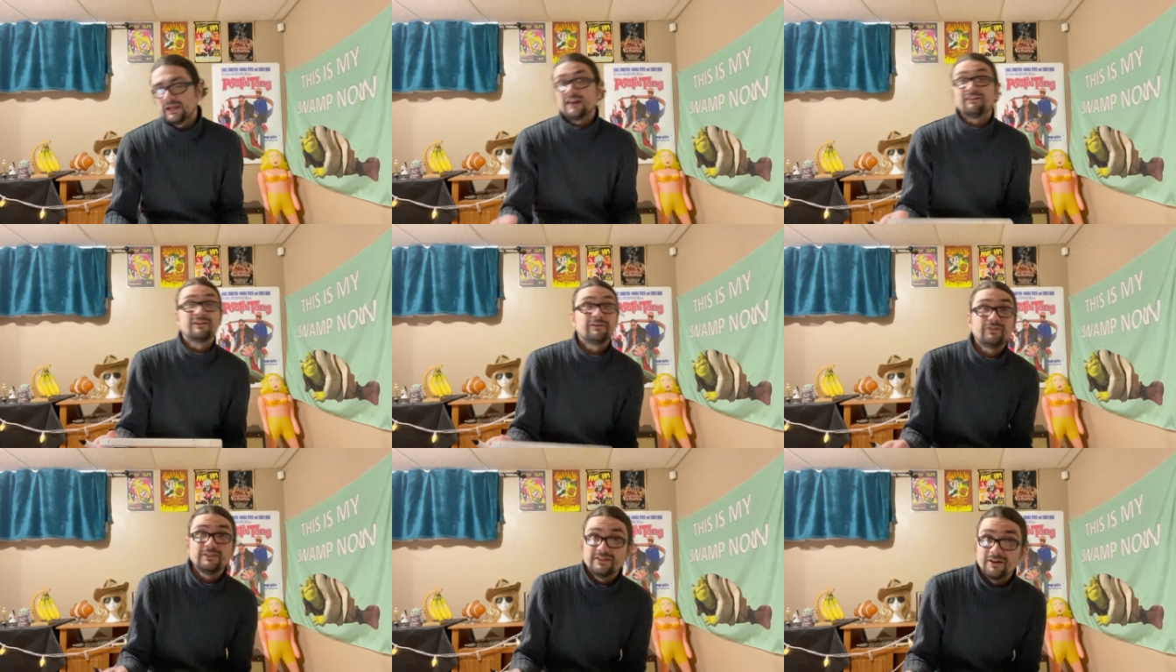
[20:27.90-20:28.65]
even
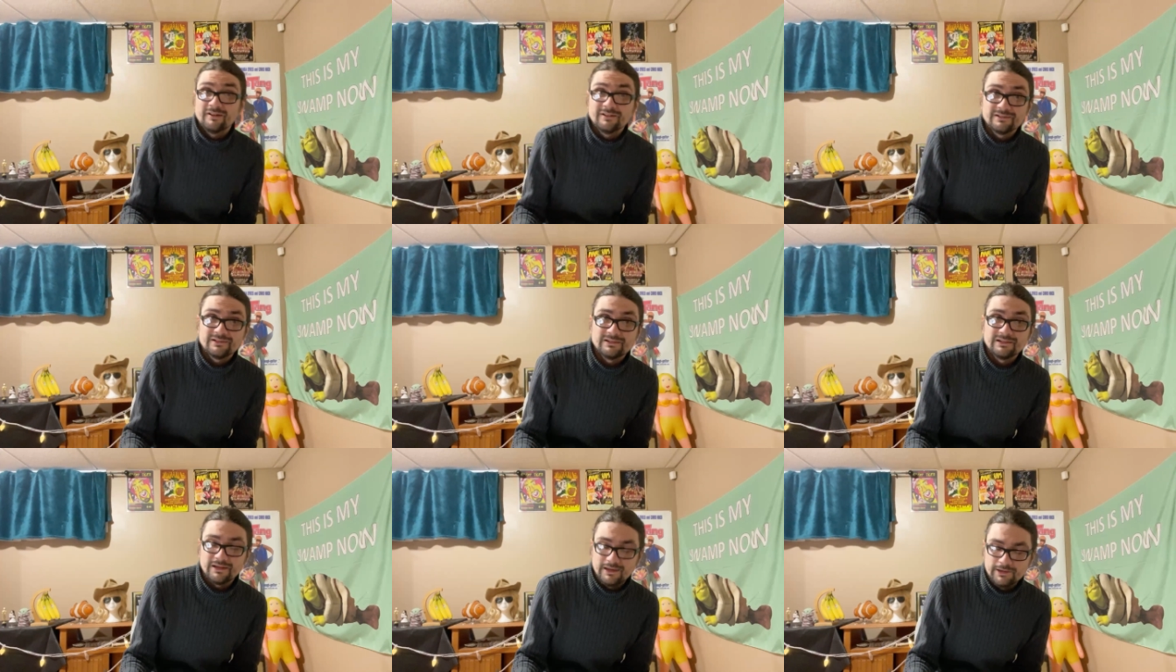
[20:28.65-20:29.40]
if you don't
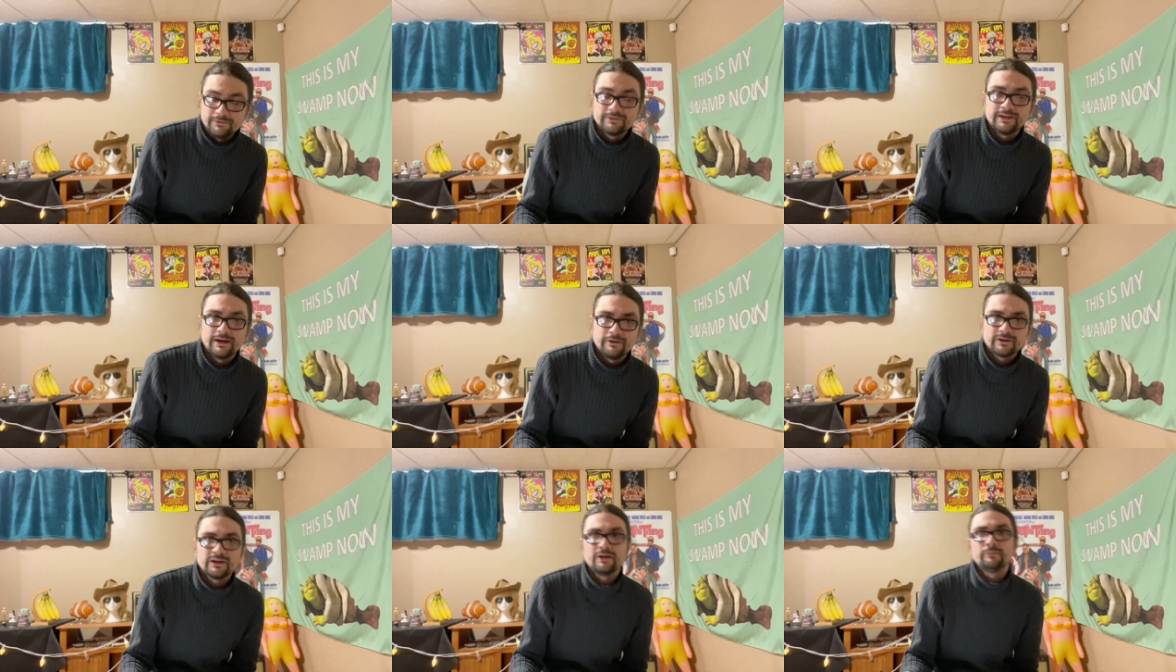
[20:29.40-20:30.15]
love the
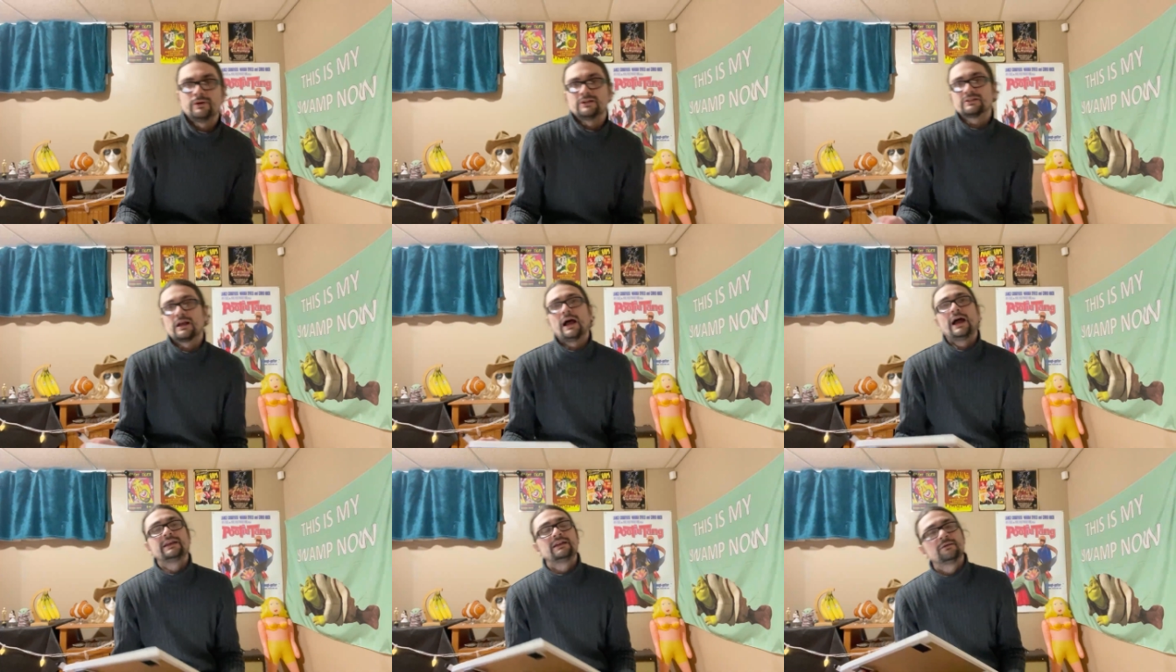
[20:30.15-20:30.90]
outcome, which
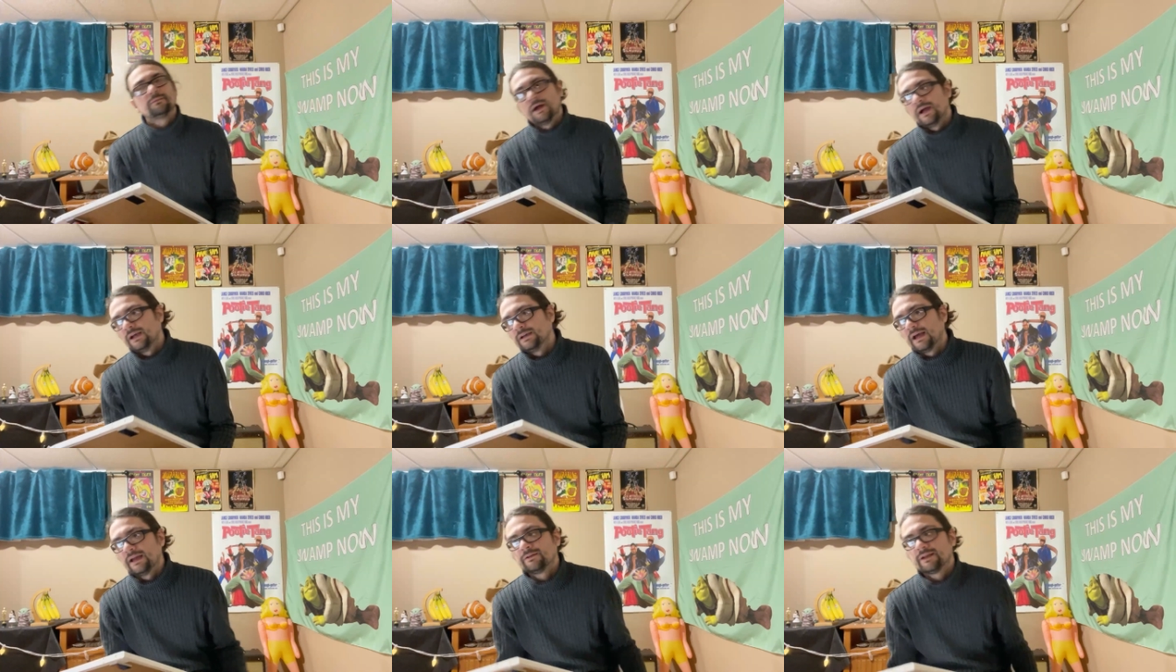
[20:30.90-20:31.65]
I didn't mind.
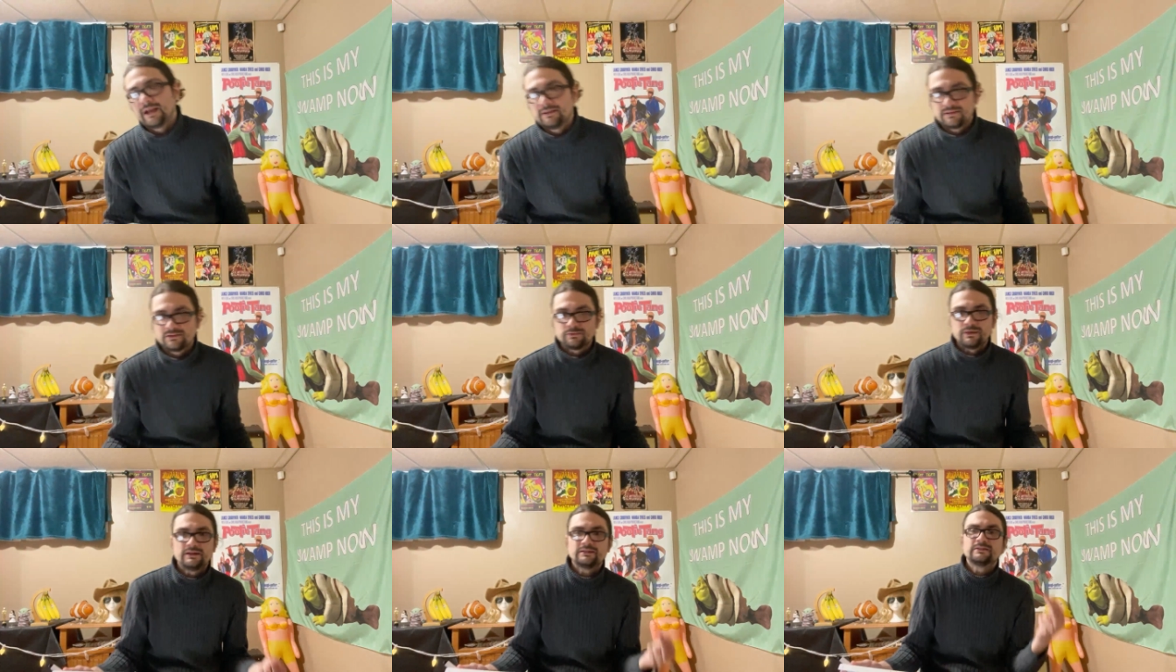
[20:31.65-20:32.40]
I don't hate the
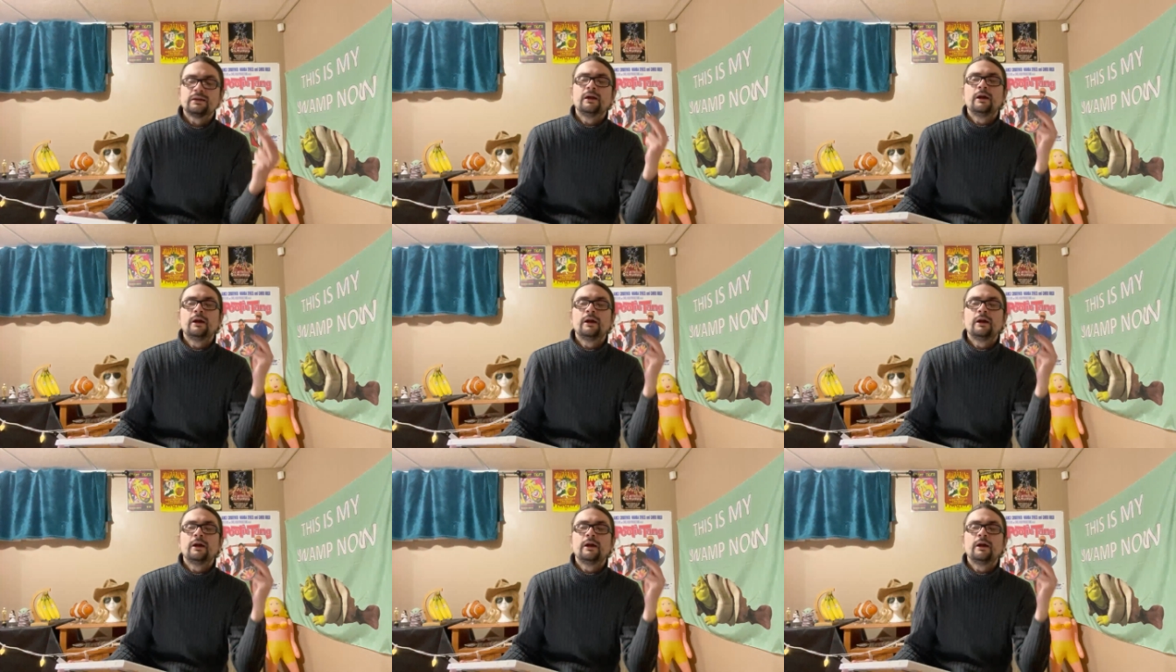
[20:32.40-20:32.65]
twist.